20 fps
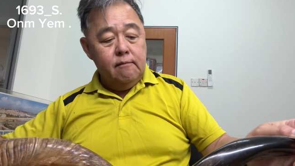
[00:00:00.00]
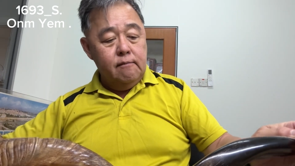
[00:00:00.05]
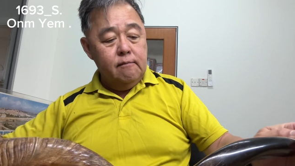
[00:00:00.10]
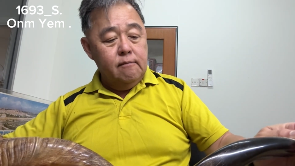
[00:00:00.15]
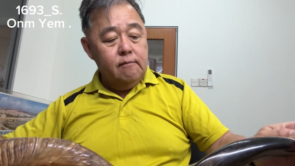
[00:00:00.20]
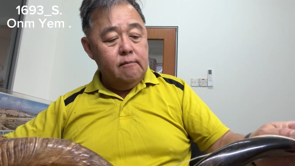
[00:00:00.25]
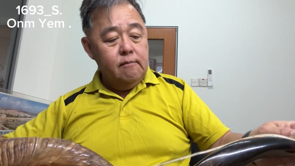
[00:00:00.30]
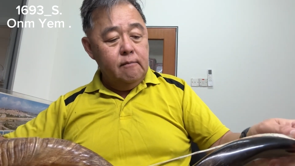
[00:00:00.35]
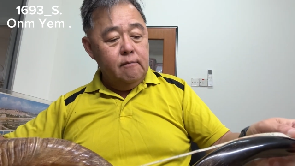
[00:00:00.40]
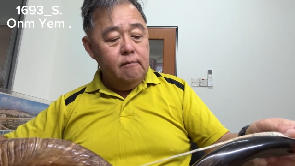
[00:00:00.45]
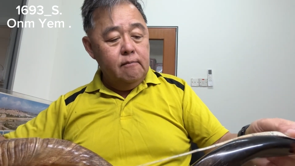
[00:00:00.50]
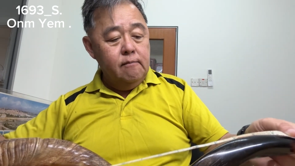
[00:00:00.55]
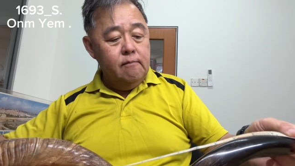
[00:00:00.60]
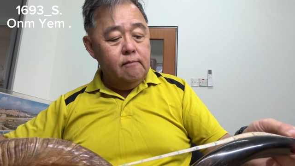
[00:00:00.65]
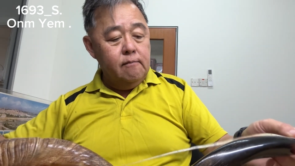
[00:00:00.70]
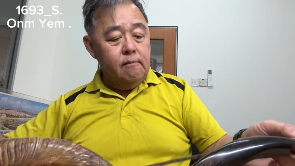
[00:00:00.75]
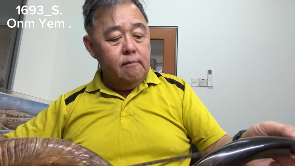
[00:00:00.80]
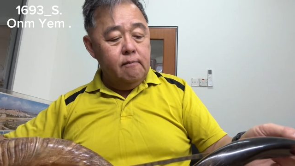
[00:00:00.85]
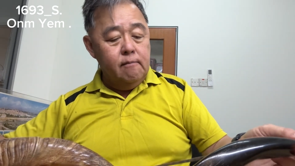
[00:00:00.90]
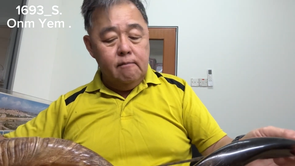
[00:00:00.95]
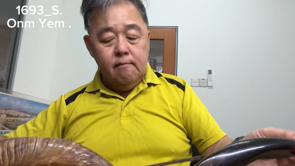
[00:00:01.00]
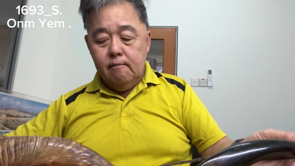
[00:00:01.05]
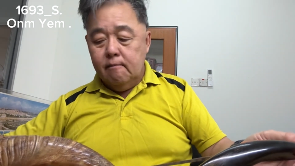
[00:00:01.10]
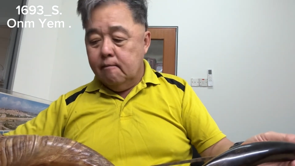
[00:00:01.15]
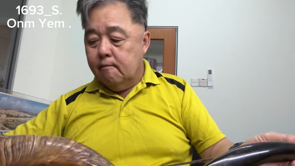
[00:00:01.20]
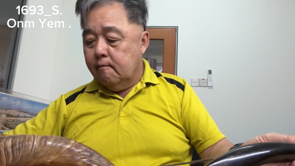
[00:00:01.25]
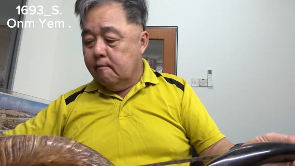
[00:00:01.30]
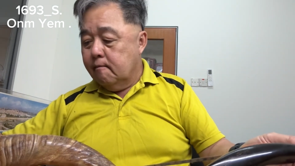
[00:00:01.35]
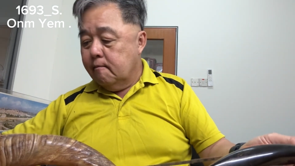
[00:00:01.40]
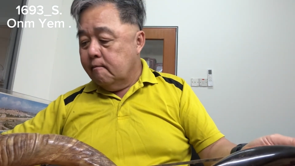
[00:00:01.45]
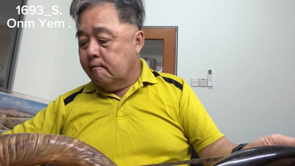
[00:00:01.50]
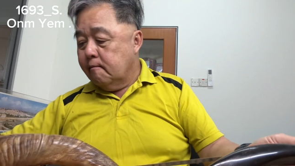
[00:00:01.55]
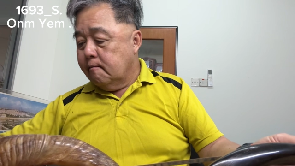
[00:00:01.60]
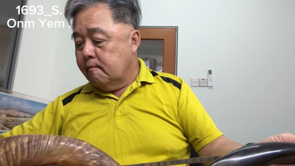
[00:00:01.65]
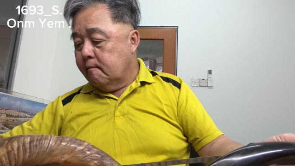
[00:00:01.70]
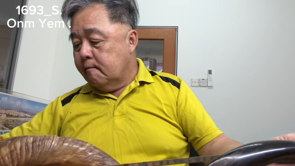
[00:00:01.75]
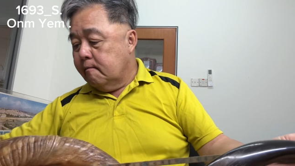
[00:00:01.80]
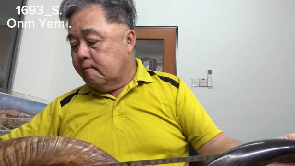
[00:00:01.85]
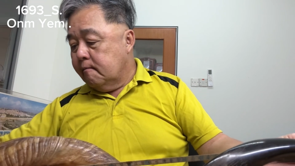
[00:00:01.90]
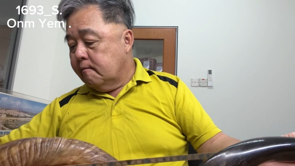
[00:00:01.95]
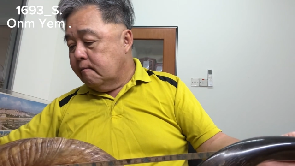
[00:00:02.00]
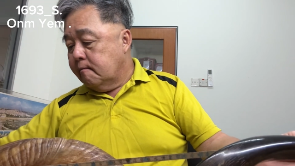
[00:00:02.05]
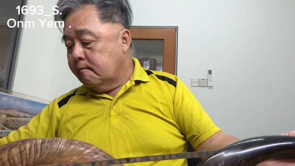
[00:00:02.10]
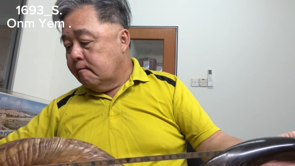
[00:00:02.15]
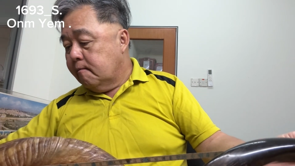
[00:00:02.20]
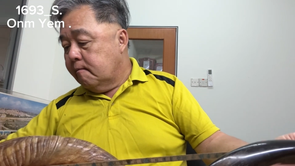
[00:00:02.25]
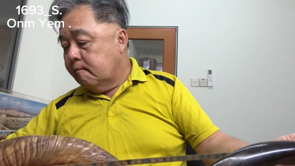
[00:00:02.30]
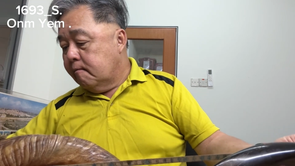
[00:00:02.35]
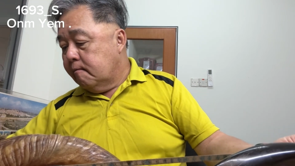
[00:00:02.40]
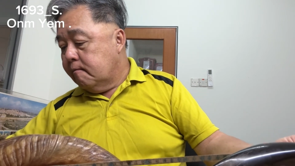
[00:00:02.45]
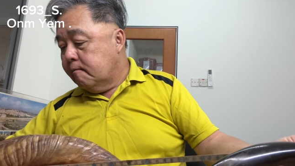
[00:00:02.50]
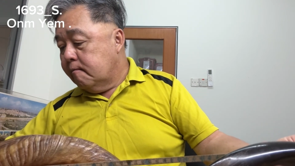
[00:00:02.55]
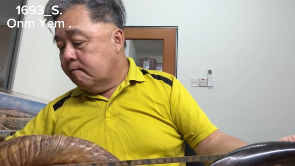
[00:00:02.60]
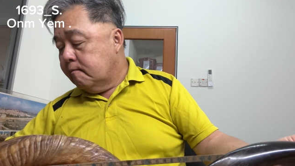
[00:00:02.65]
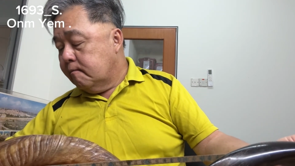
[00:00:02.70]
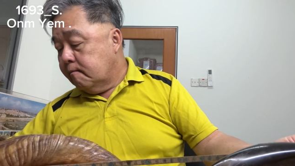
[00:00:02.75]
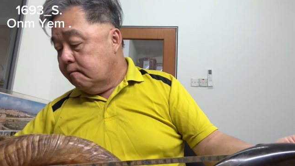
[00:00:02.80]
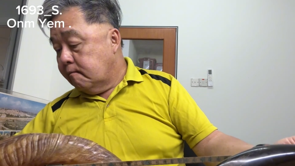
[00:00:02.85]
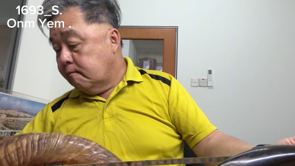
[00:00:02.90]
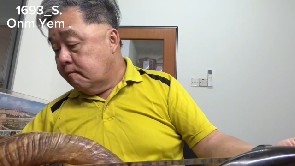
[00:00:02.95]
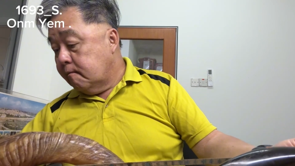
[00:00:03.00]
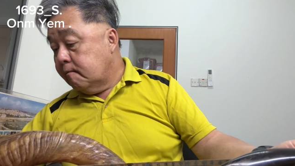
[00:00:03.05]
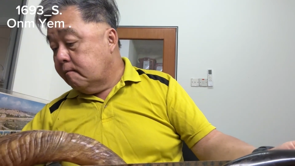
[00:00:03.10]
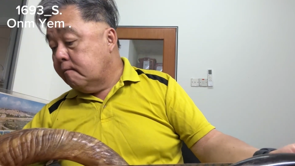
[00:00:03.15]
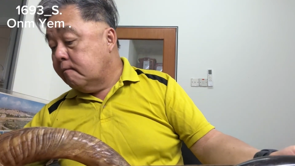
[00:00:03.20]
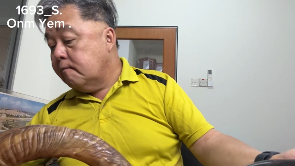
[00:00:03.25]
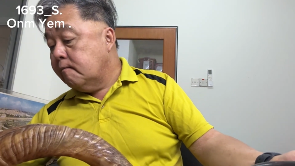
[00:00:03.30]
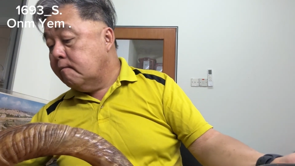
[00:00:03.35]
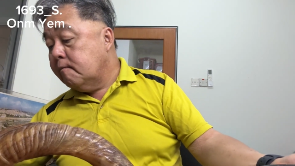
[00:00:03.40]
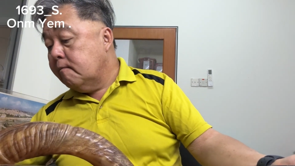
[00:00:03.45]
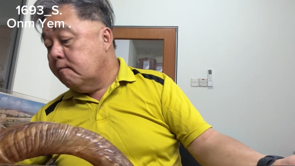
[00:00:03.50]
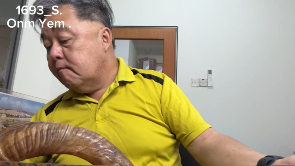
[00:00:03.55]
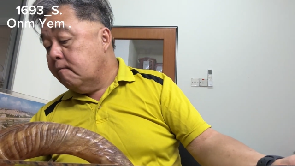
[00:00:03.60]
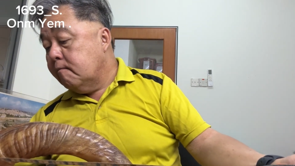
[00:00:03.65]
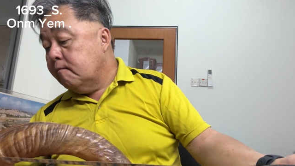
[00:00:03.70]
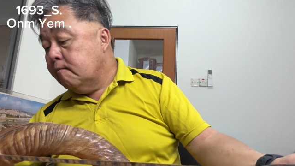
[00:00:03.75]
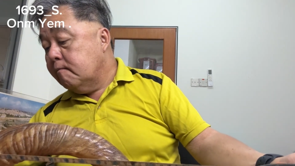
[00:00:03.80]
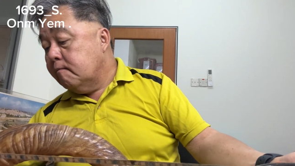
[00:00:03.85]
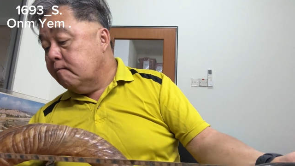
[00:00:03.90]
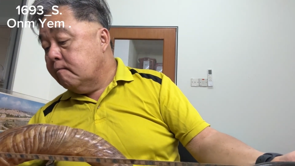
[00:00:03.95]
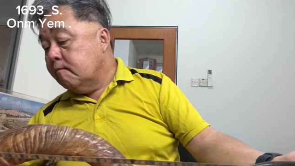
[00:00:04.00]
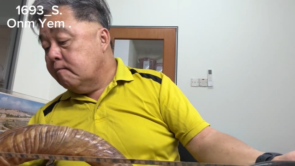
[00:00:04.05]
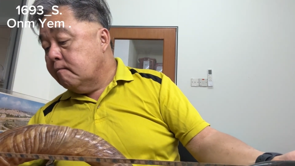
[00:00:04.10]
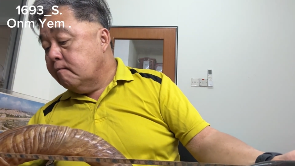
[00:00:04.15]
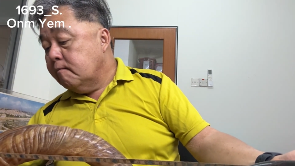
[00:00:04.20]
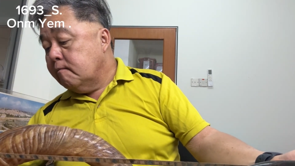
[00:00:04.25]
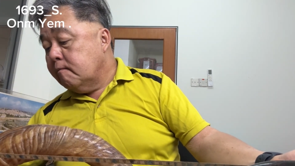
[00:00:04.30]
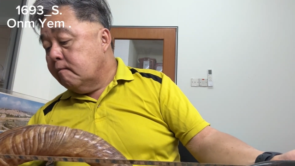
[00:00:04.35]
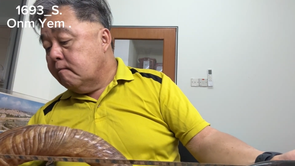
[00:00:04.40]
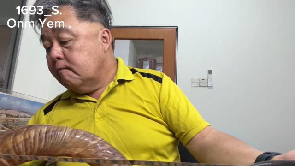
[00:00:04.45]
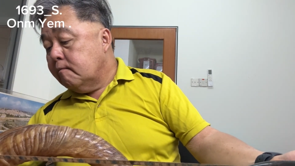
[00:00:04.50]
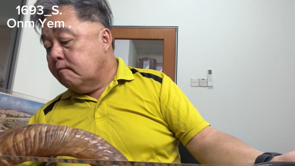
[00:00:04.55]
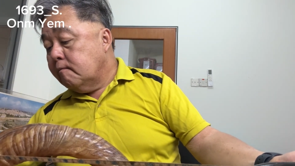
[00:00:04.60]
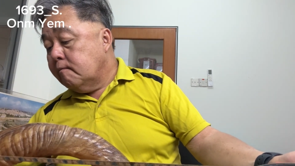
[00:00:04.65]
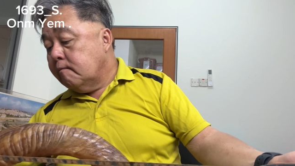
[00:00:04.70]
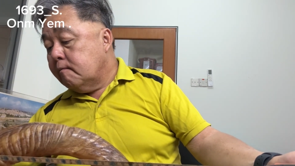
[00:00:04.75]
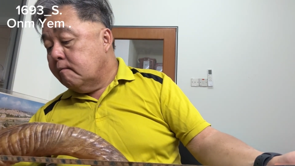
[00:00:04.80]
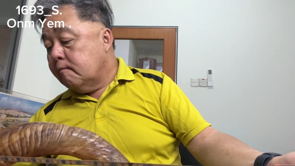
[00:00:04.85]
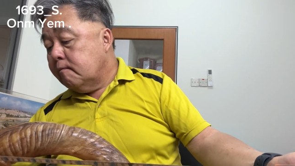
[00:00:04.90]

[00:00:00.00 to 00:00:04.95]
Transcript: (no one is talking)